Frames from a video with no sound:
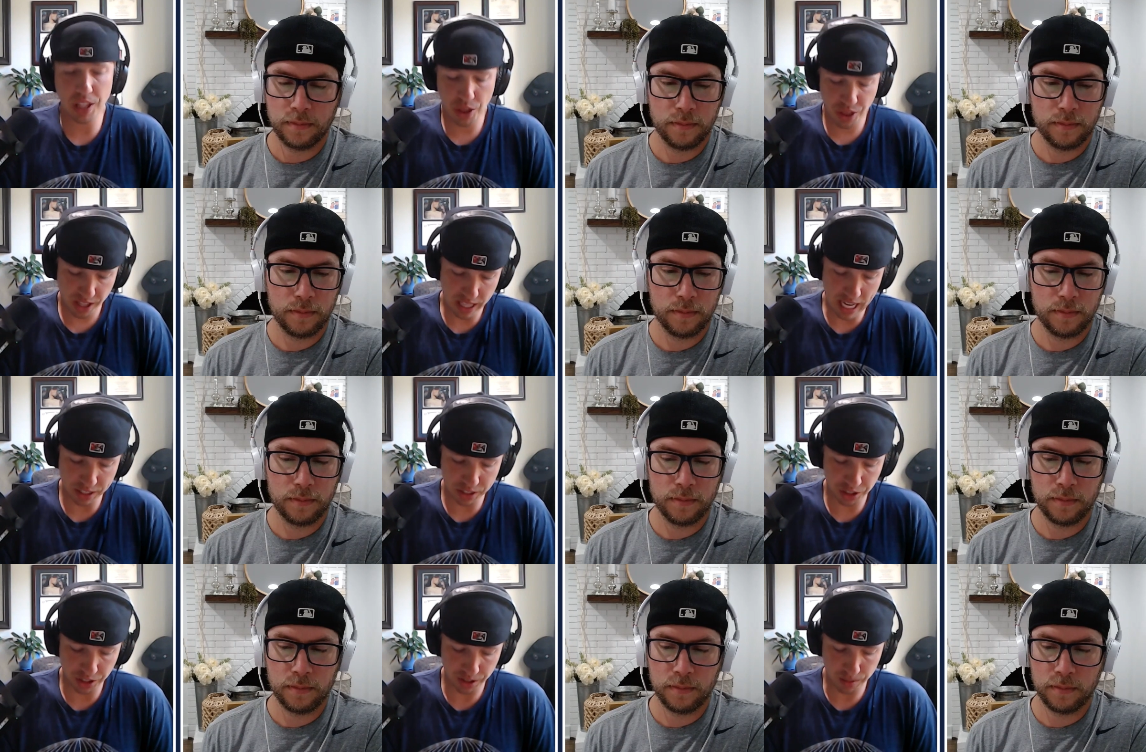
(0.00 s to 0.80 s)
Speaker 1: I think the thing
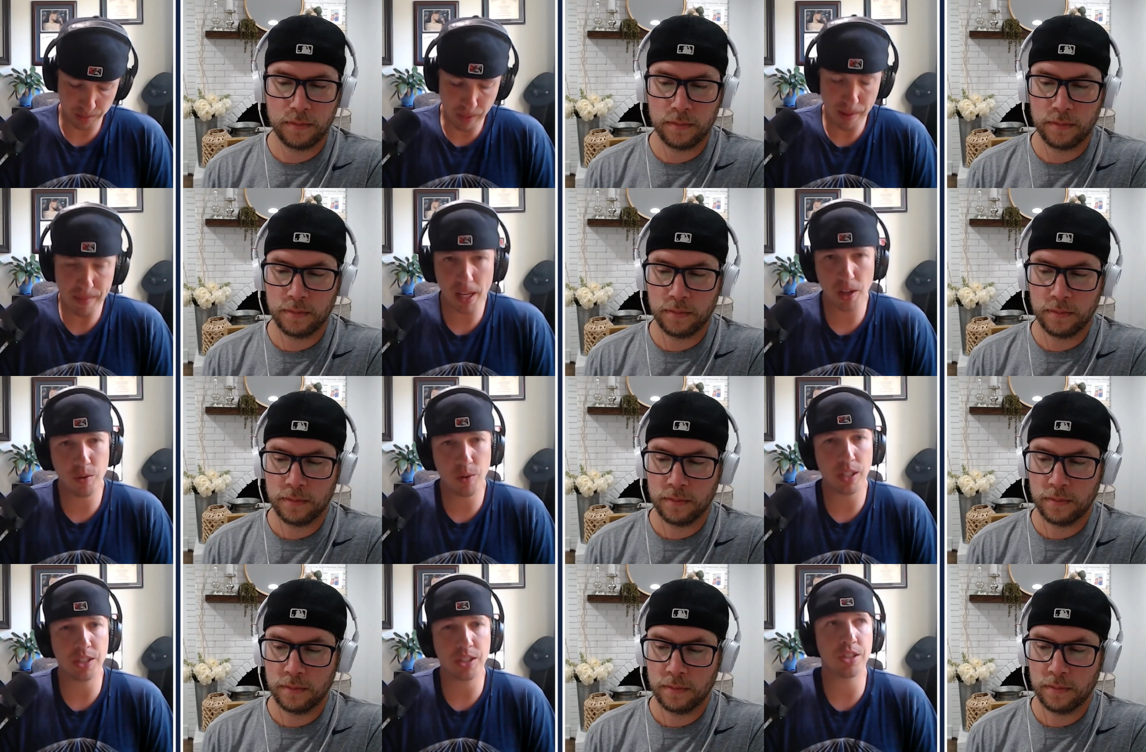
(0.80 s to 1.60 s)
last year, my
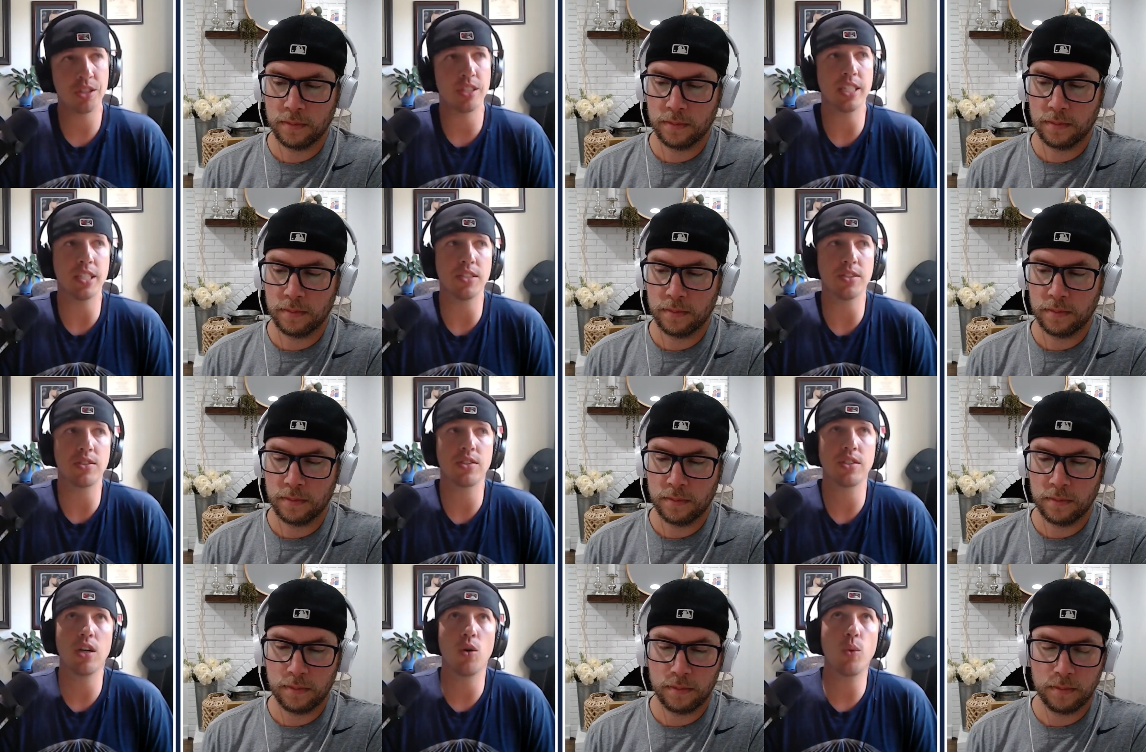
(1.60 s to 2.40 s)
main question
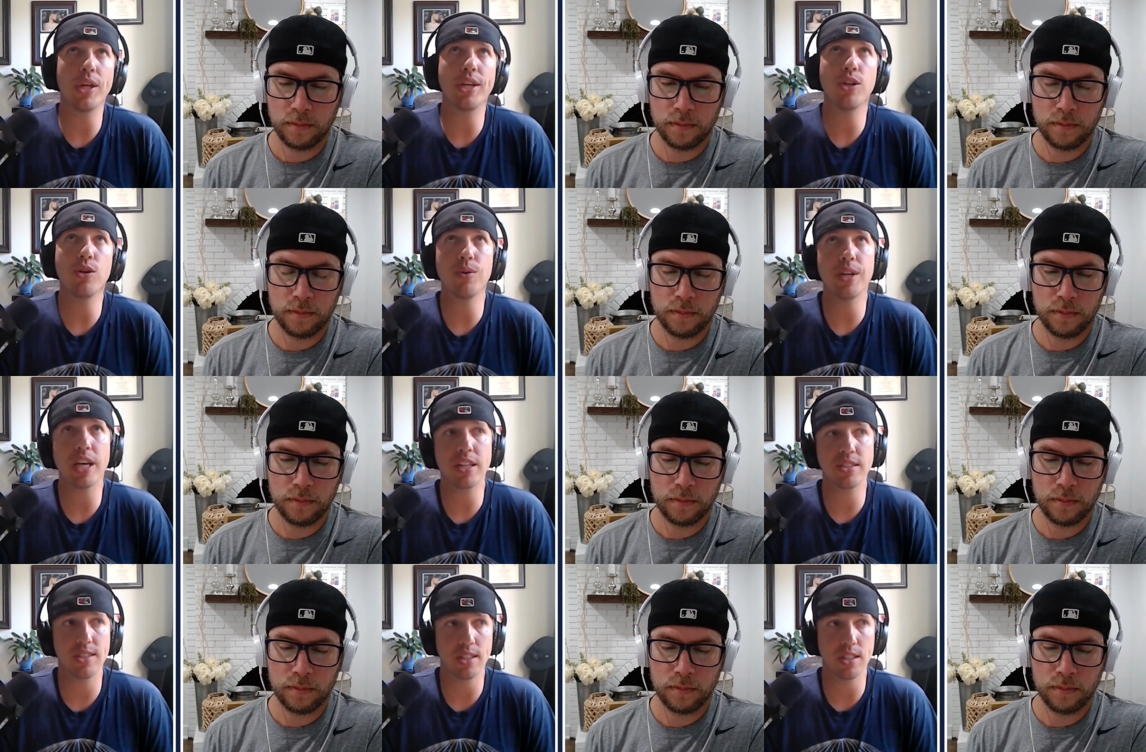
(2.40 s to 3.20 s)
is, you know, we knew
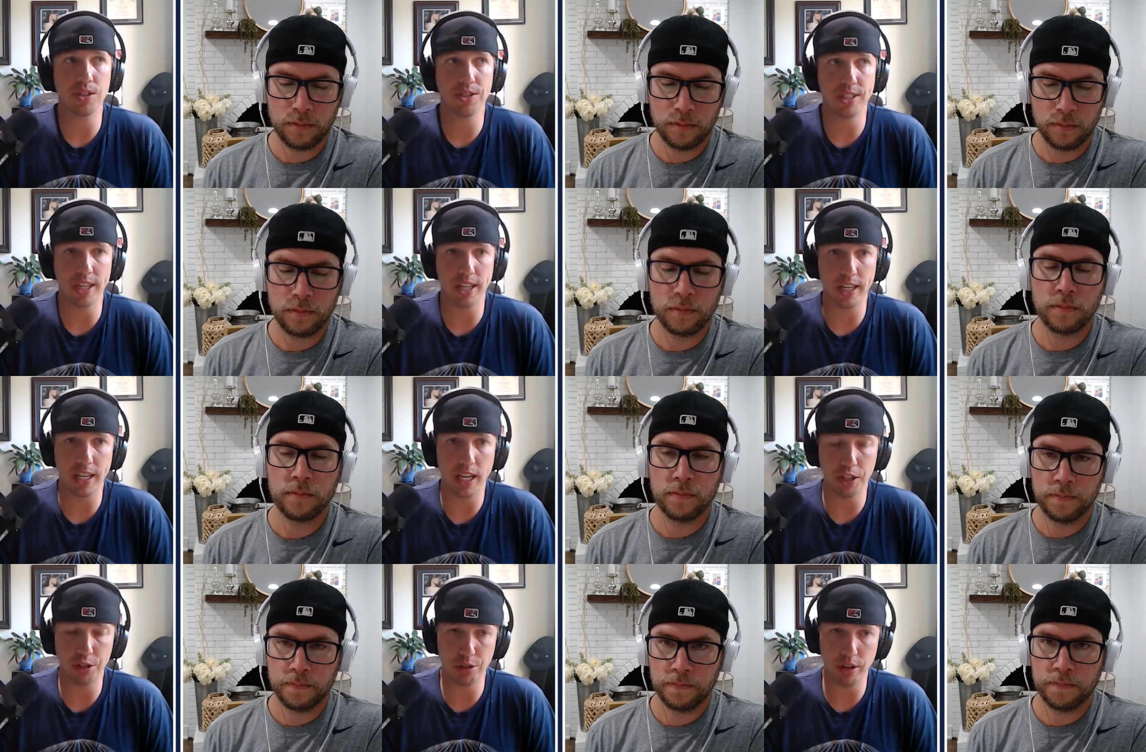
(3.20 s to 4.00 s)
Nick Singleton and
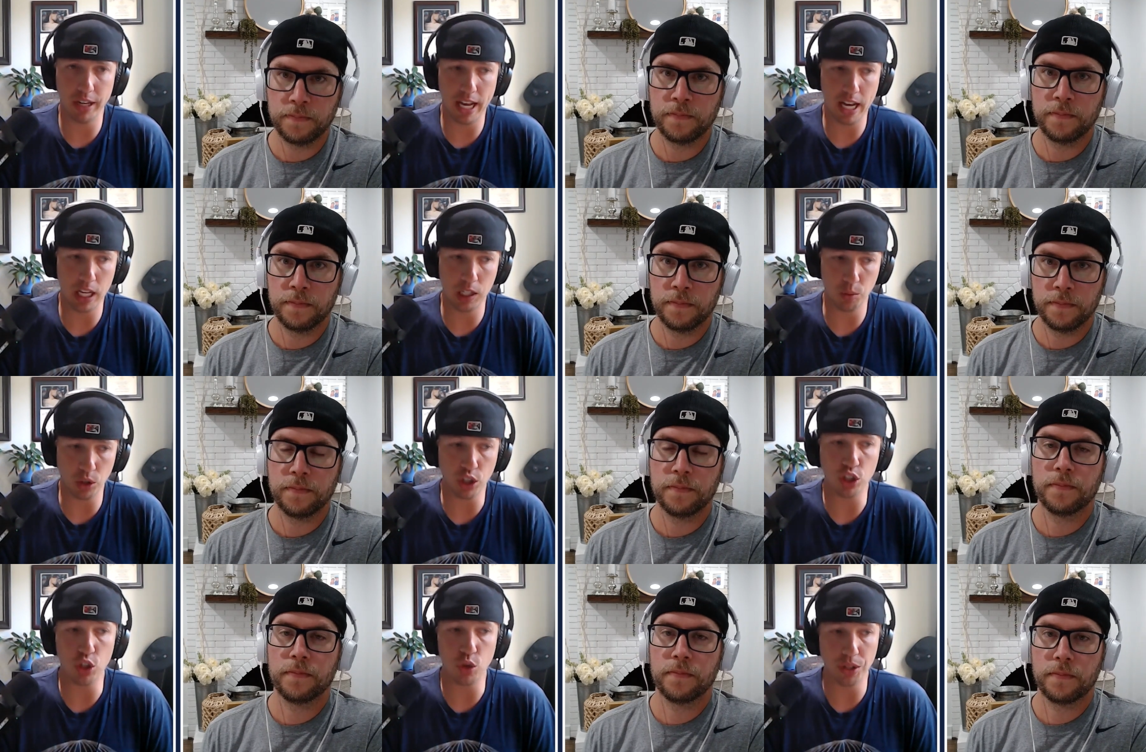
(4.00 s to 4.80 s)
Kaytron Allen
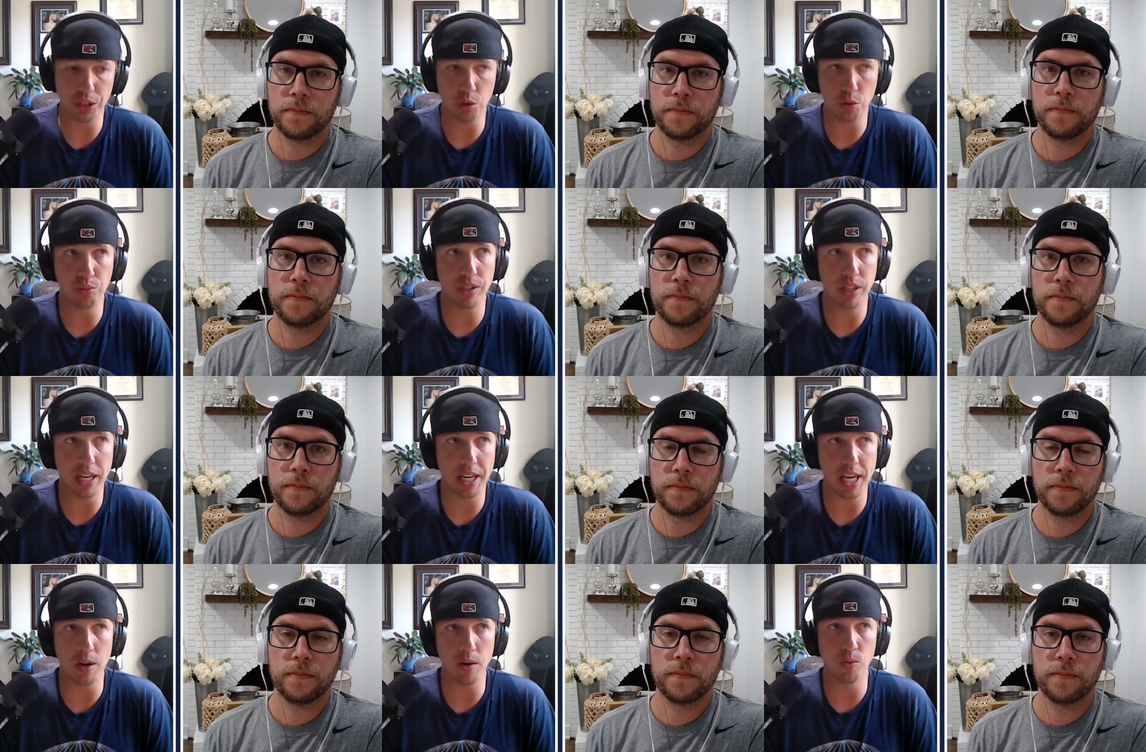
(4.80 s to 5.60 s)
were going to
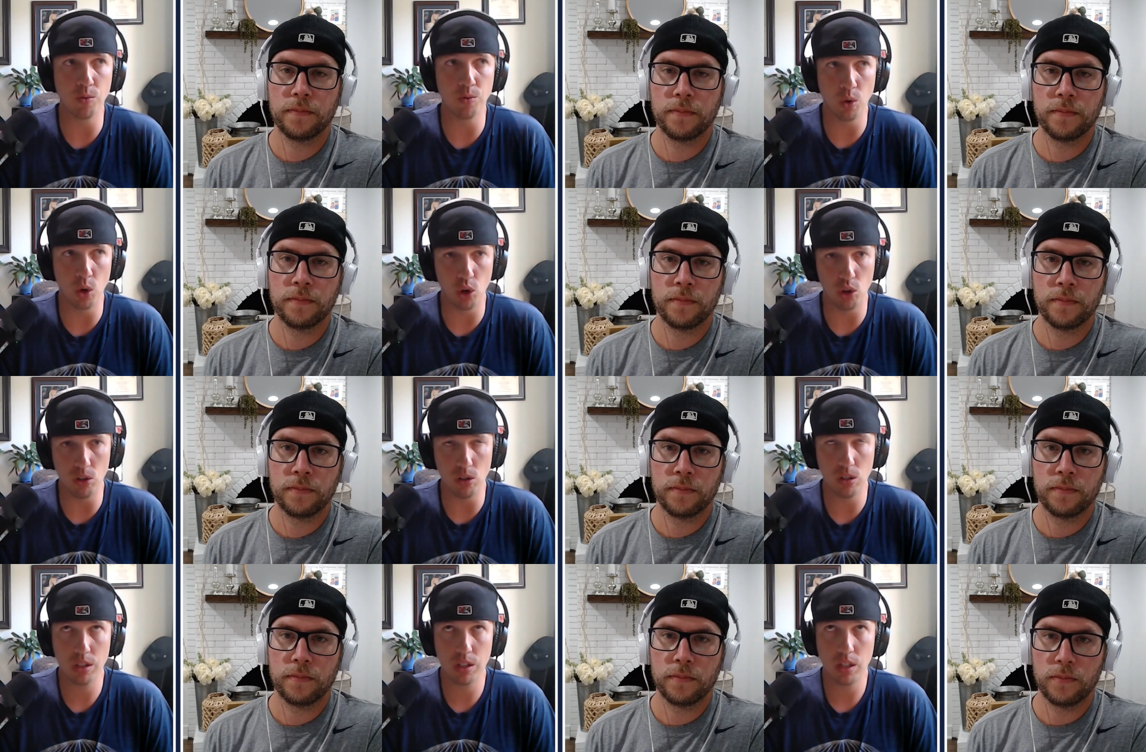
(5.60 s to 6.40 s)
play a
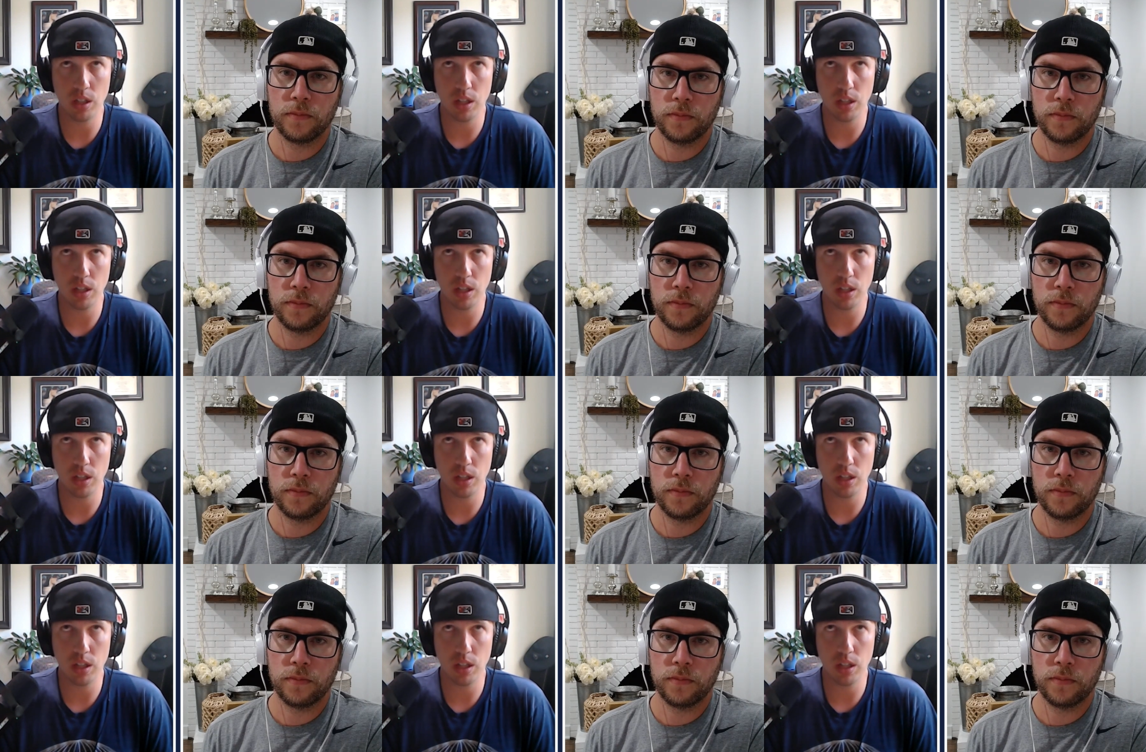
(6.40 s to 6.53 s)
role.